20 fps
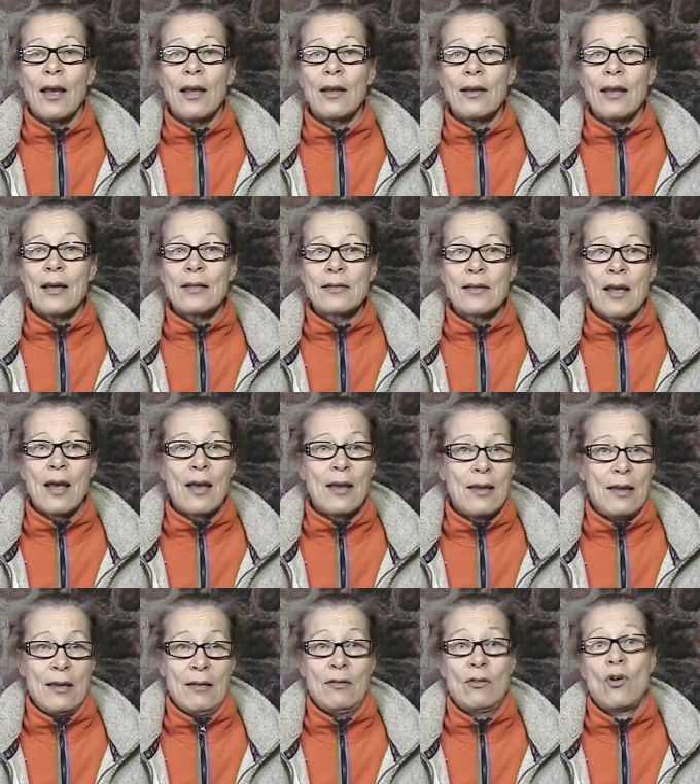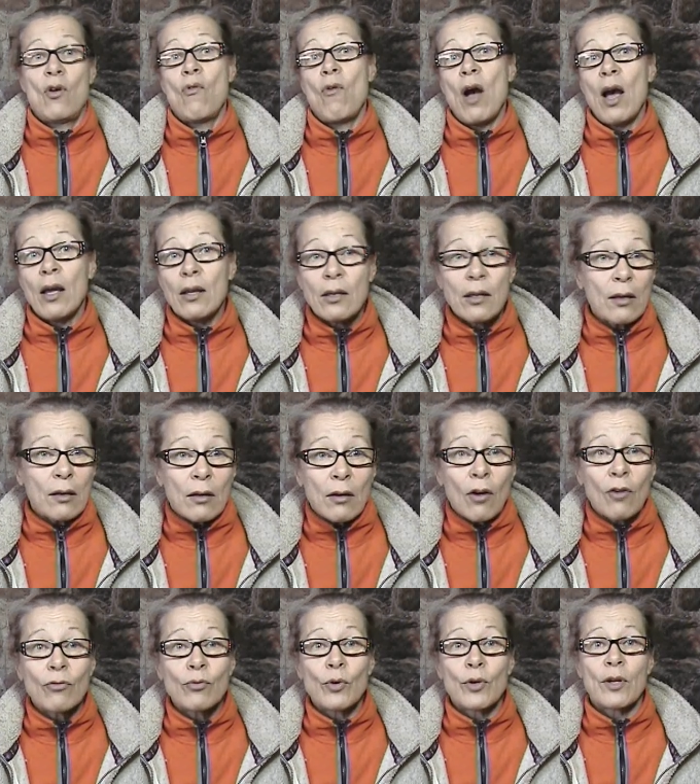and as I had no idea
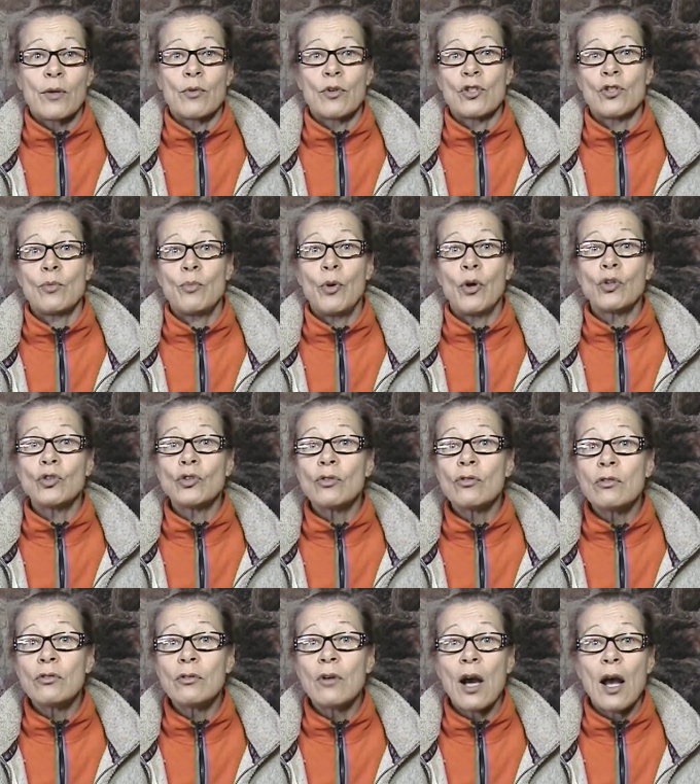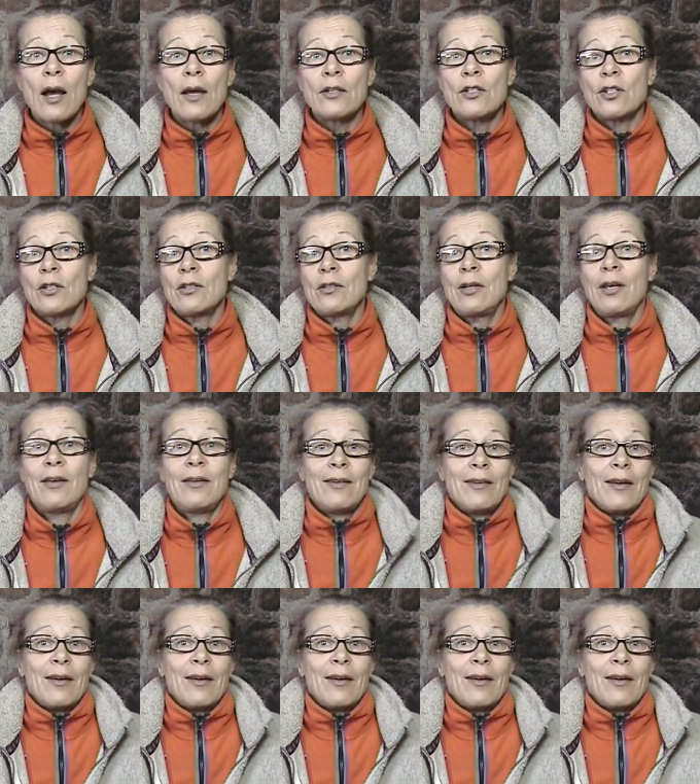of what I was supposed to do, I just